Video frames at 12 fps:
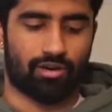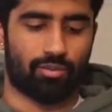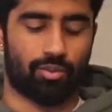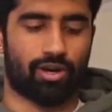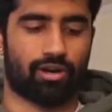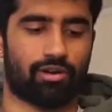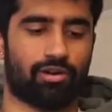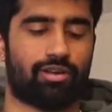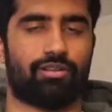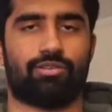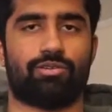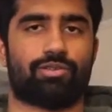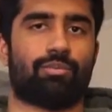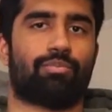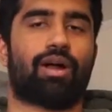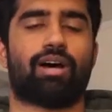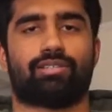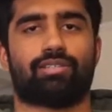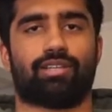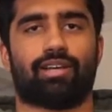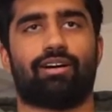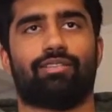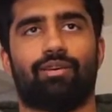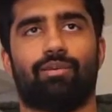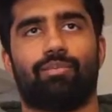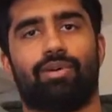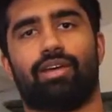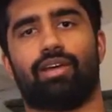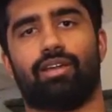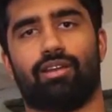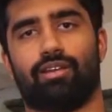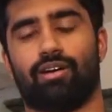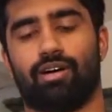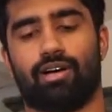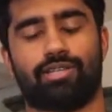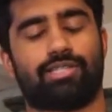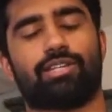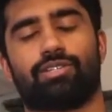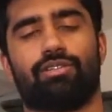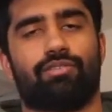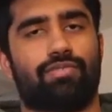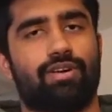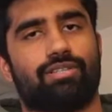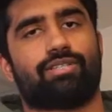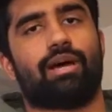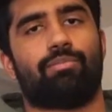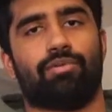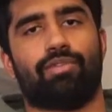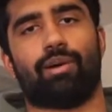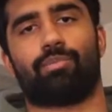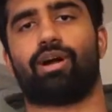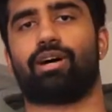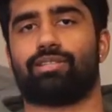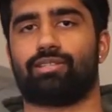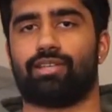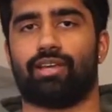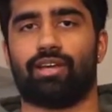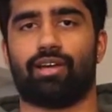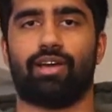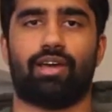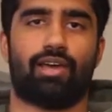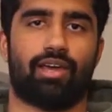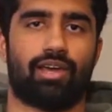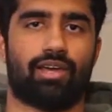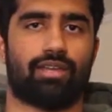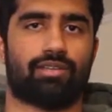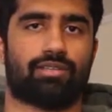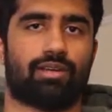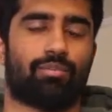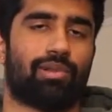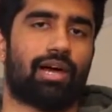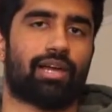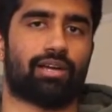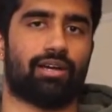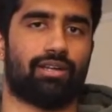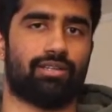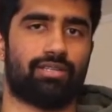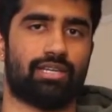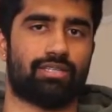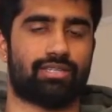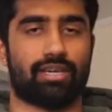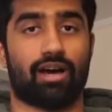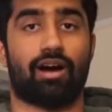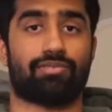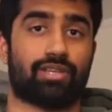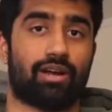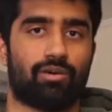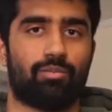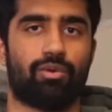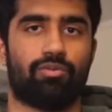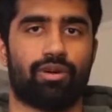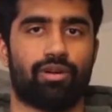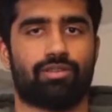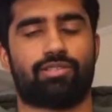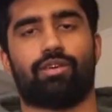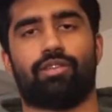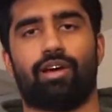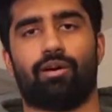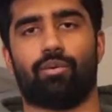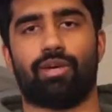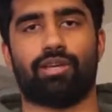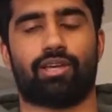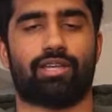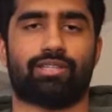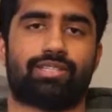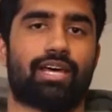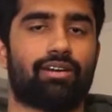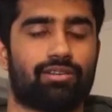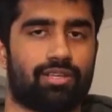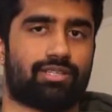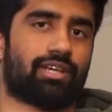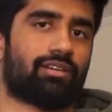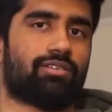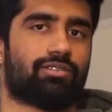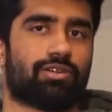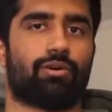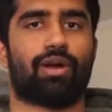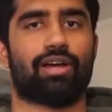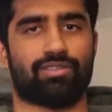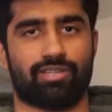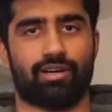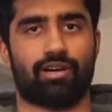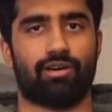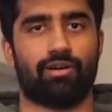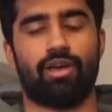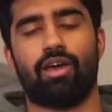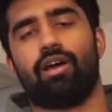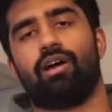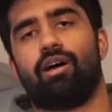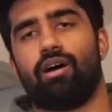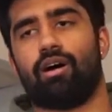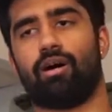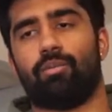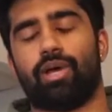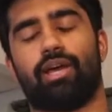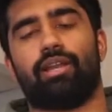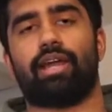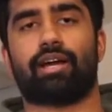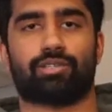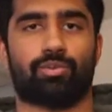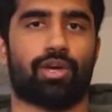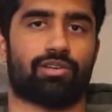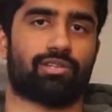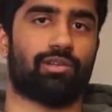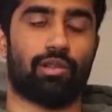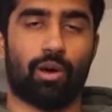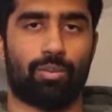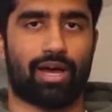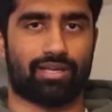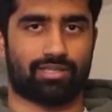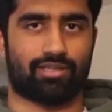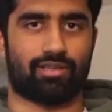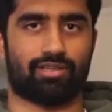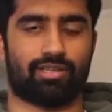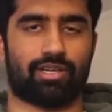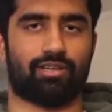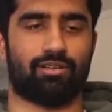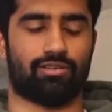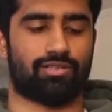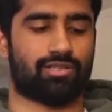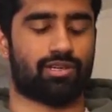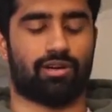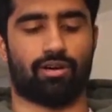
we're going to do some processing on them. And essentially the first step of that processing is applying a DC offset remover so that we can center the signals around zero. And next we also low pass the signals